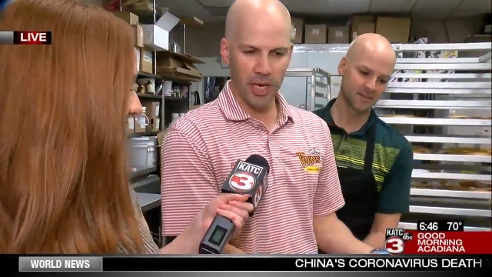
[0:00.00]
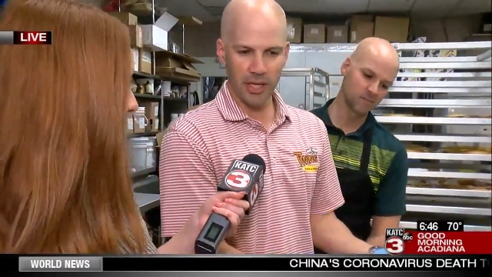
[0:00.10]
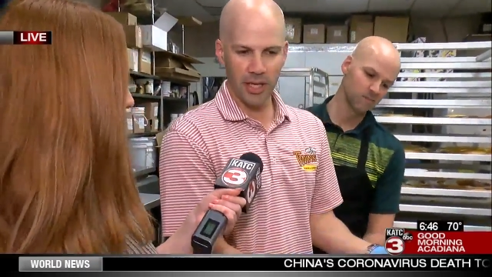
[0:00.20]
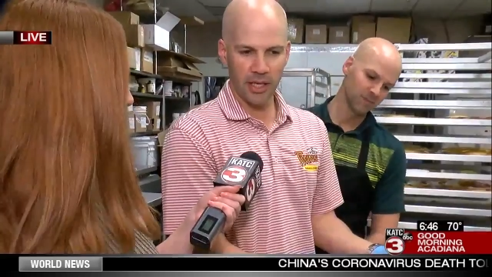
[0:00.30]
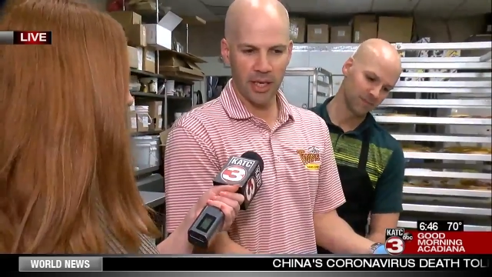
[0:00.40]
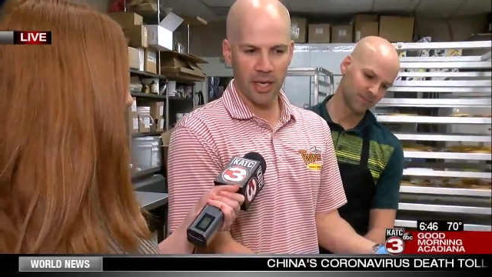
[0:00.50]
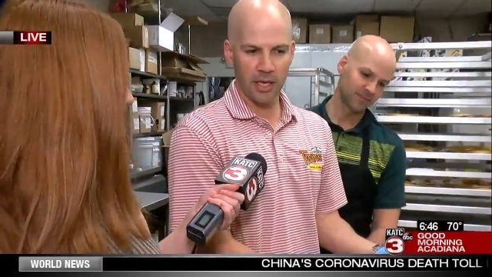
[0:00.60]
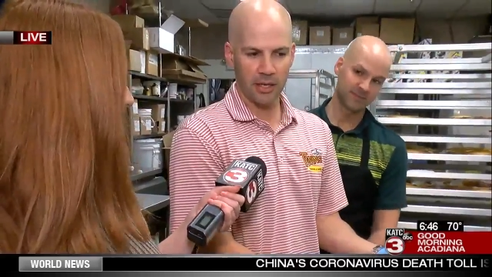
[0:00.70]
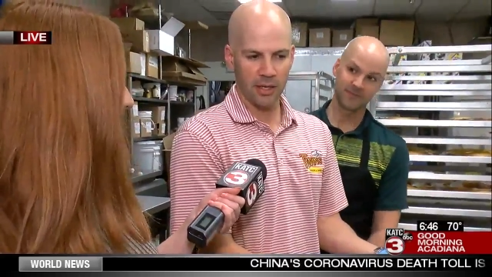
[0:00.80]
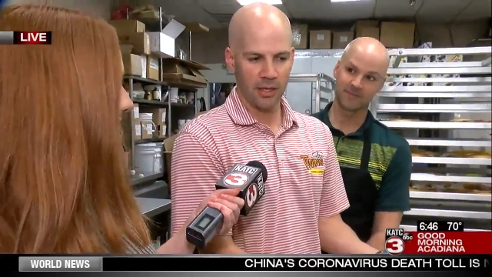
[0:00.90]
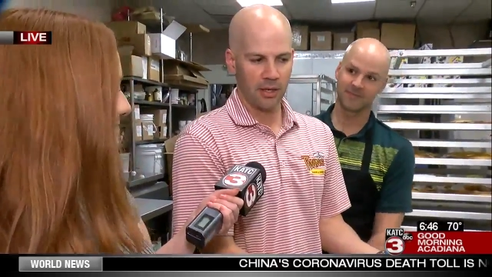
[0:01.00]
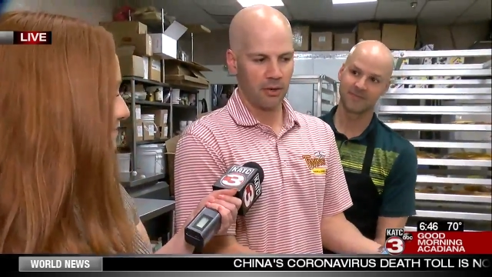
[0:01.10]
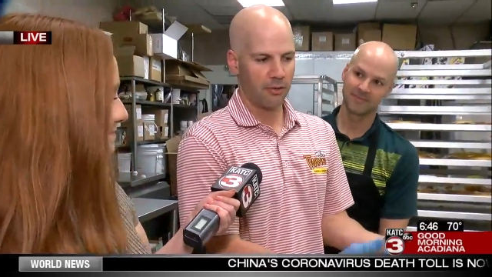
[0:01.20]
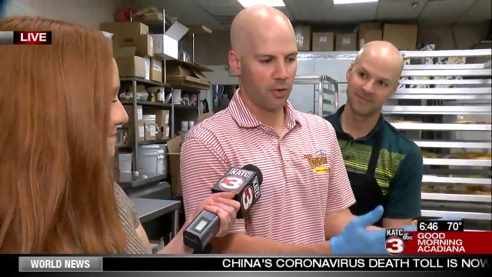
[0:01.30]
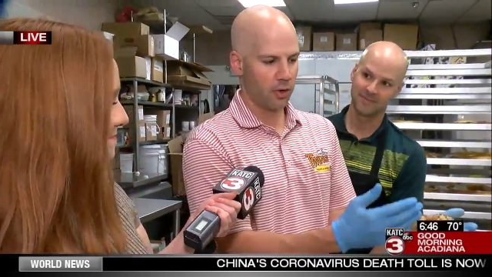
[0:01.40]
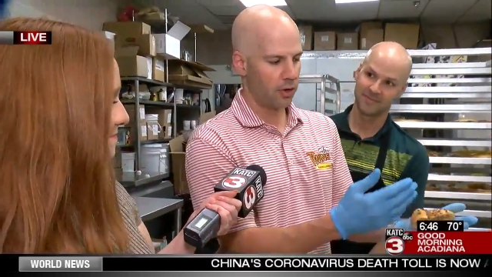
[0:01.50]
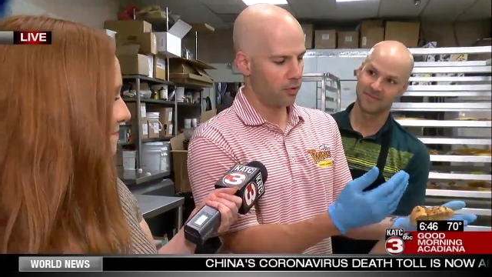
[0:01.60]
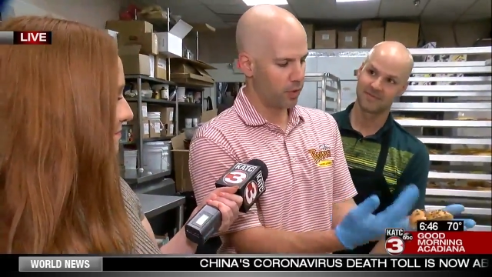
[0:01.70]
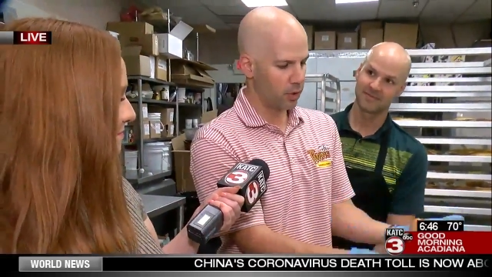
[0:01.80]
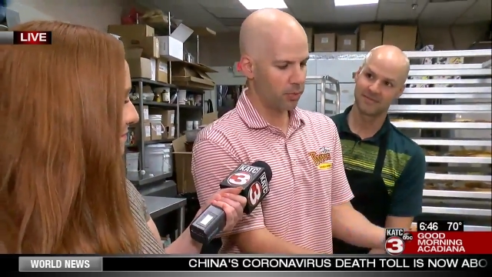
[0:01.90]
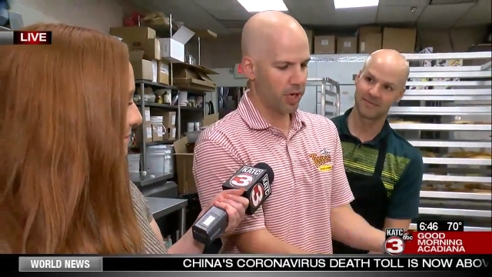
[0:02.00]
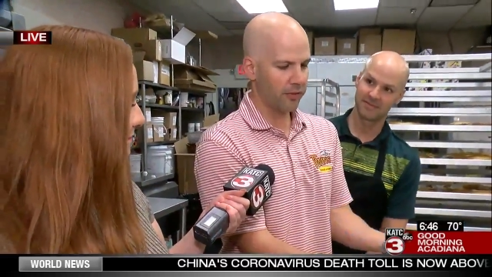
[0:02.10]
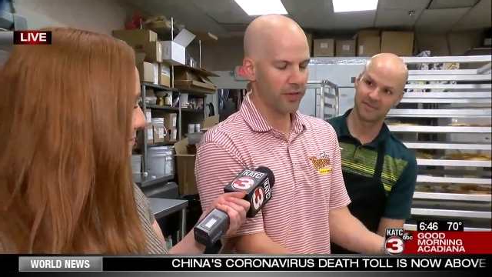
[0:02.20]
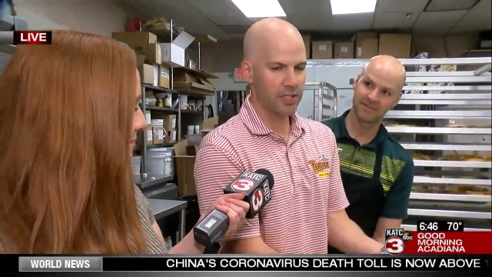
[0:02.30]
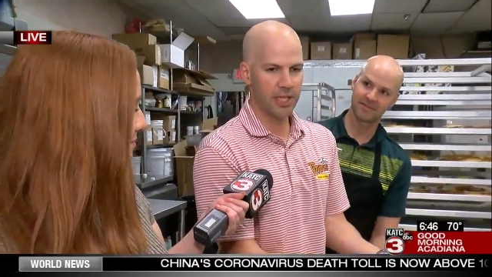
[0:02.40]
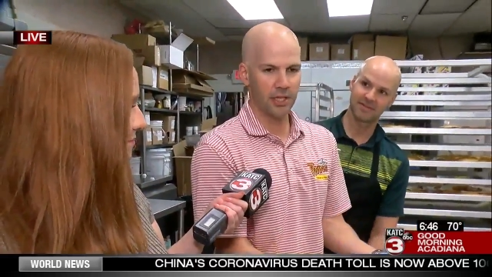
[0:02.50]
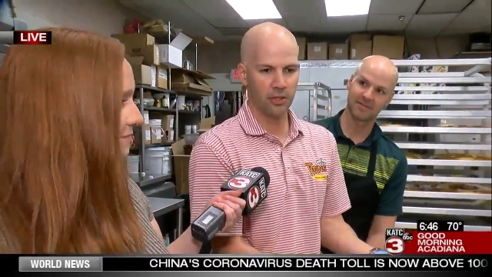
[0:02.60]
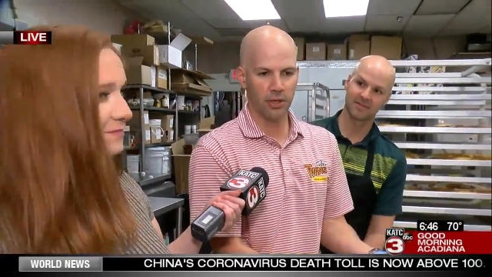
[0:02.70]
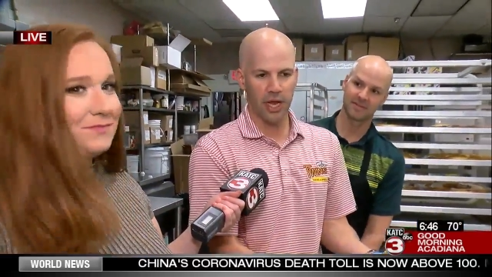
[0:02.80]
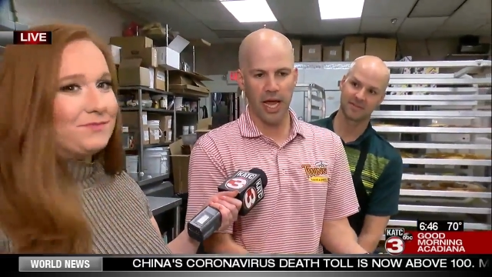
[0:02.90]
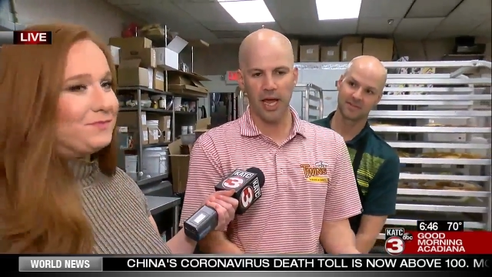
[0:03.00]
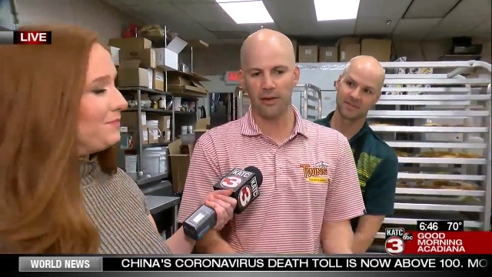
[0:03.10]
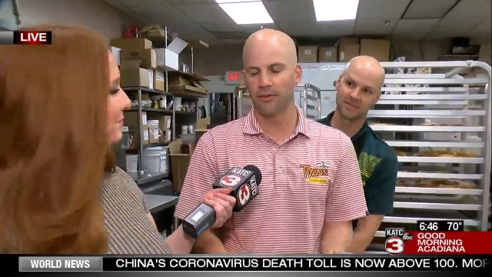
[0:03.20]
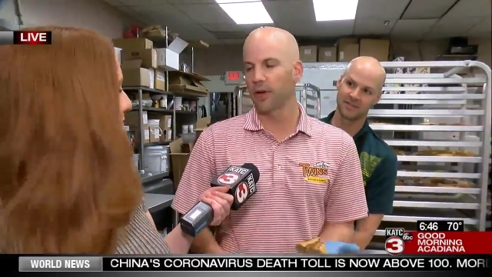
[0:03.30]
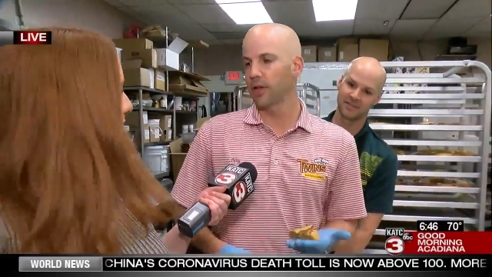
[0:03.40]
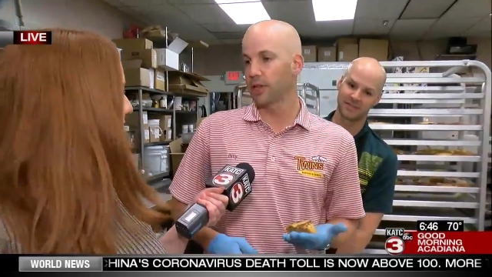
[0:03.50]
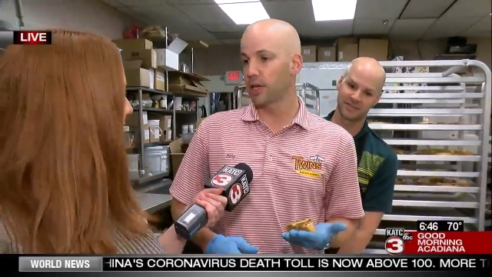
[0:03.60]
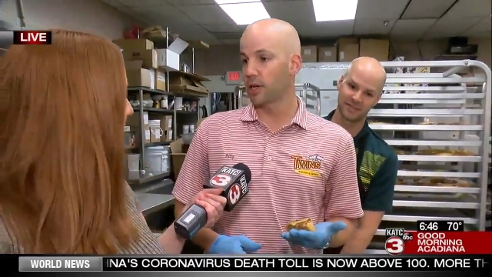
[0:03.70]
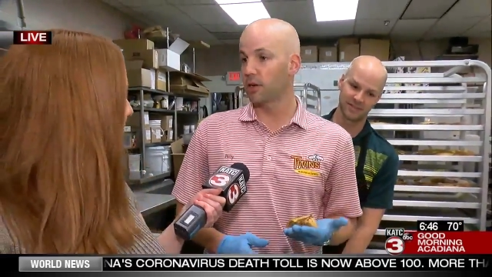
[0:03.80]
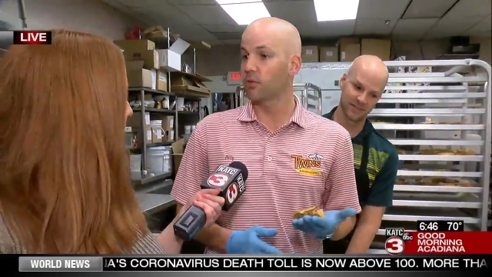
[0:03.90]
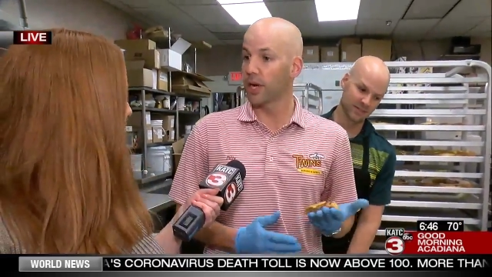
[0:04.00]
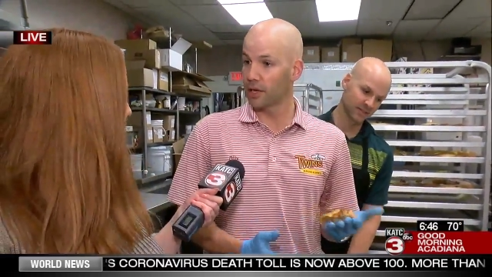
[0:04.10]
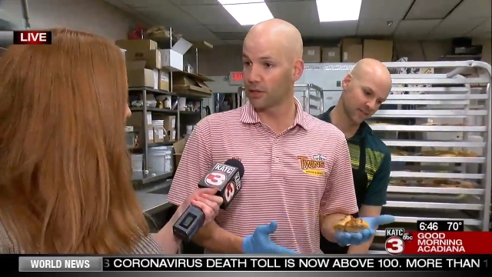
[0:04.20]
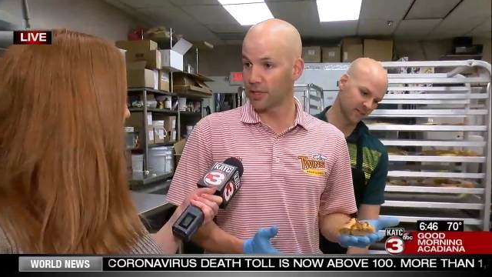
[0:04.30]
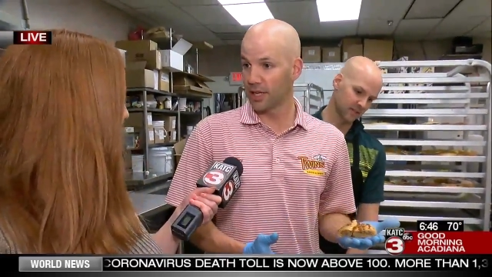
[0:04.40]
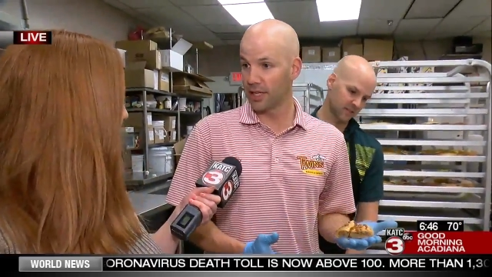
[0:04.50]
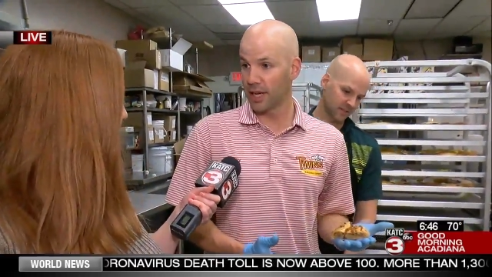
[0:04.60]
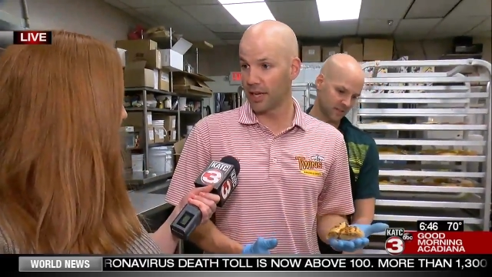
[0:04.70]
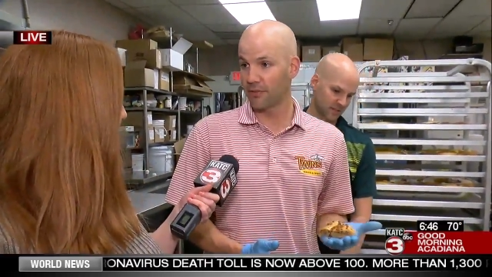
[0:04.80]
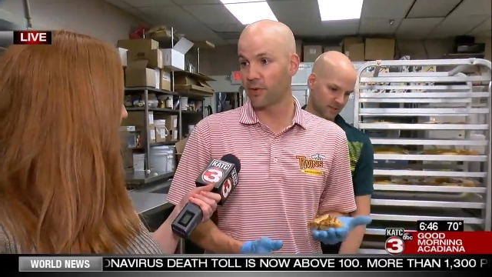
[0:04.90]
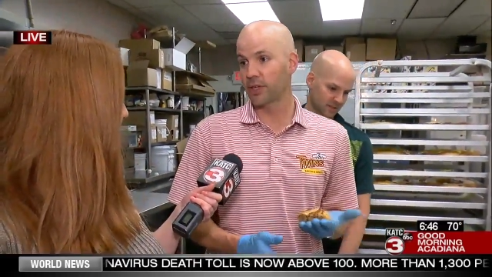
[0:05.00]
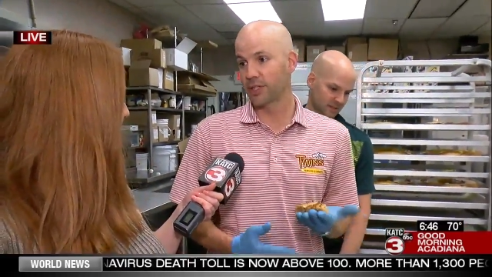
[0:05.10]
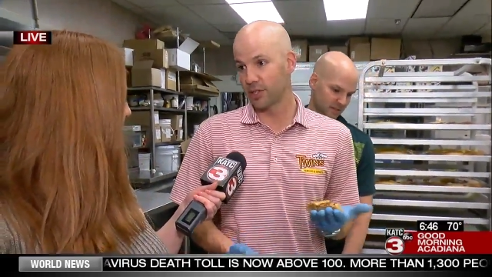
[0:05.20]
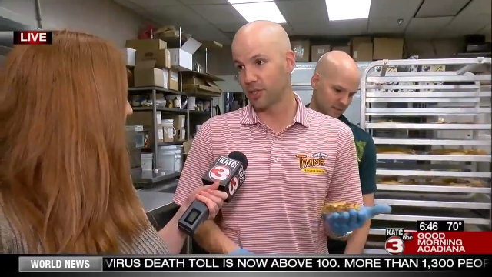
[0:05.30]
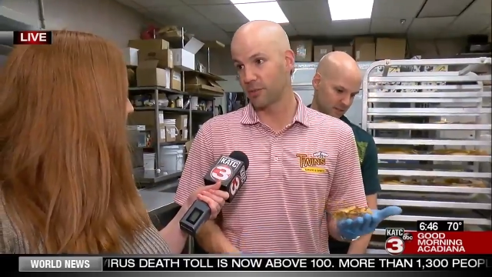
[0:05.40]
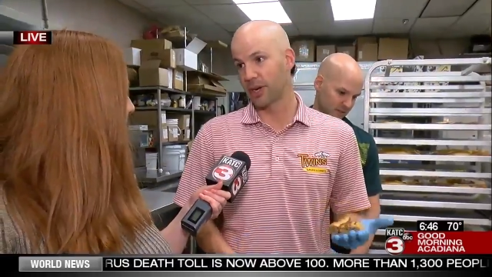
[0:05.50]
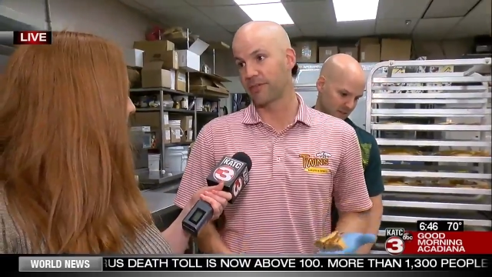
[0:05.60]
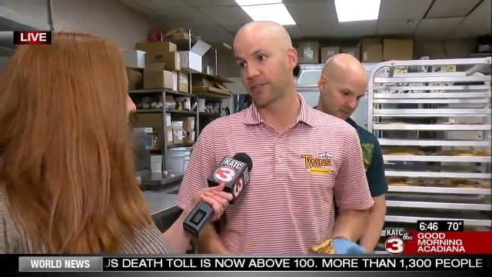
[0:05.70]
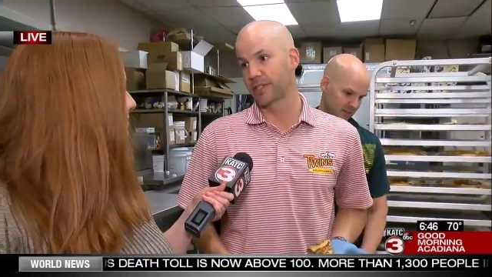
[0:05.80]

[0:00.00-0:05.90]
Speaker 1: a boudin king cake for real breakfast, then you can have the regular king cake for dessert